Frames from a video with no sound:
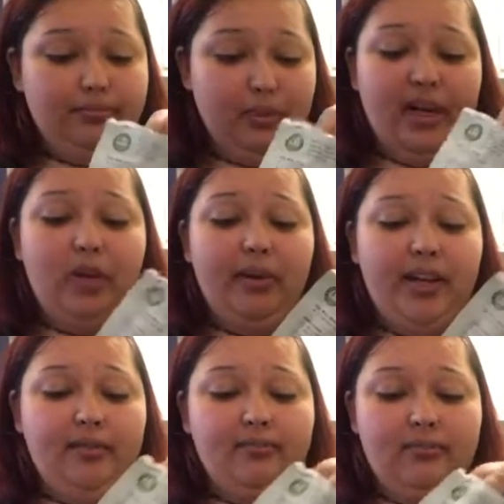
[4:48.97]
Brand new
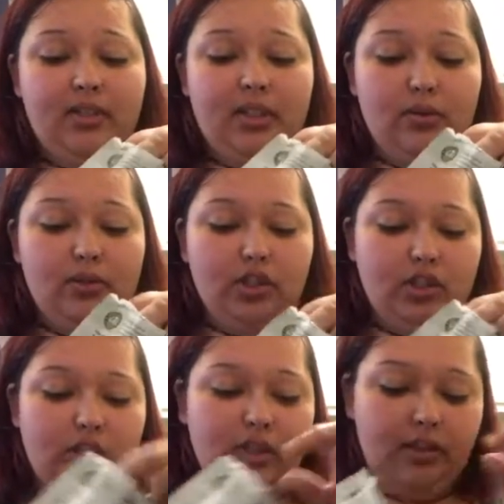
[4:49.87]
bag. So we're
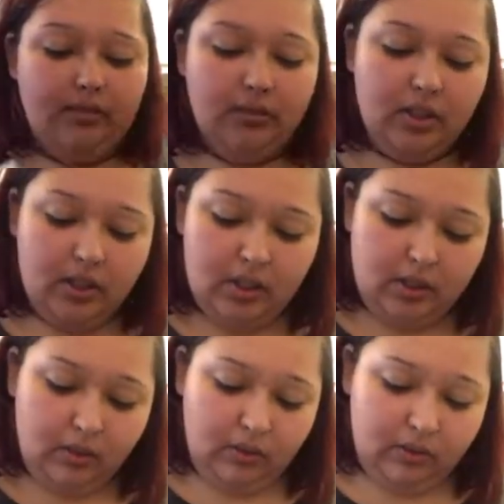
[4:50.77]
just gonna
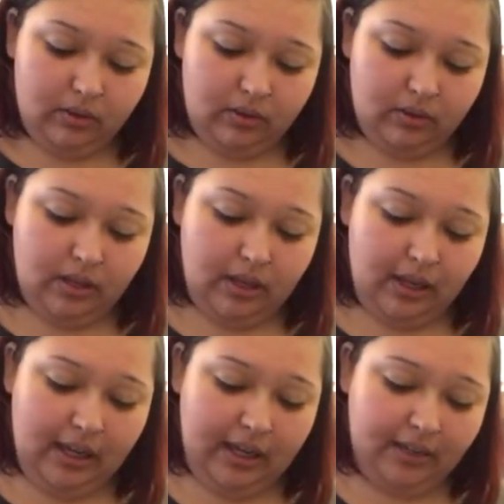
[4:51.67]

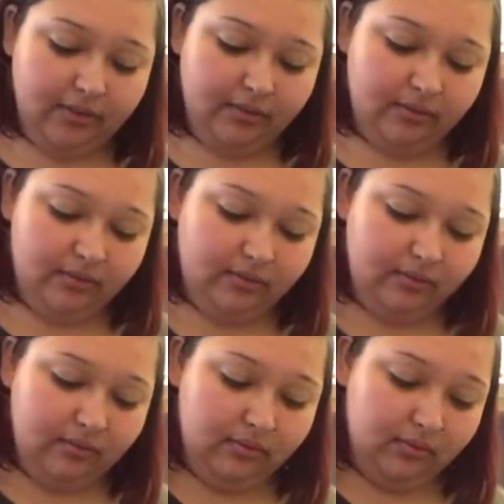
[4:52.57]
add
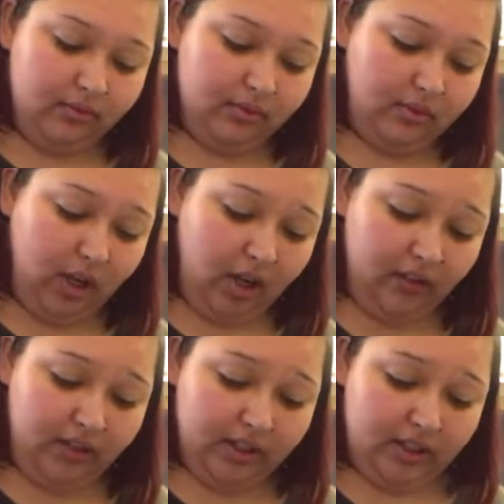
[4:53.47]
all
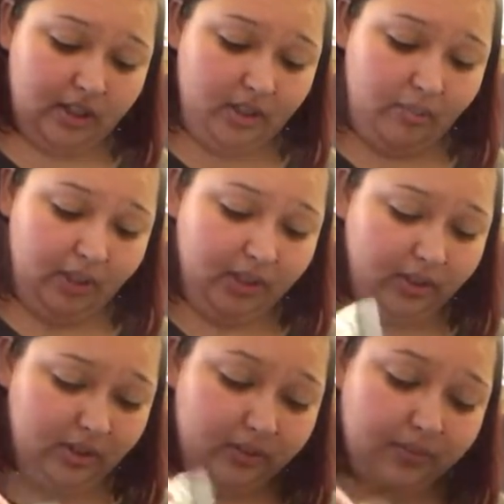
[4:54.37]
of this to the
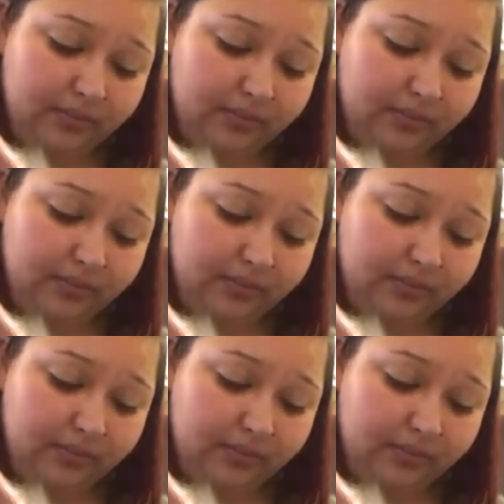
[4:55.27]
mix.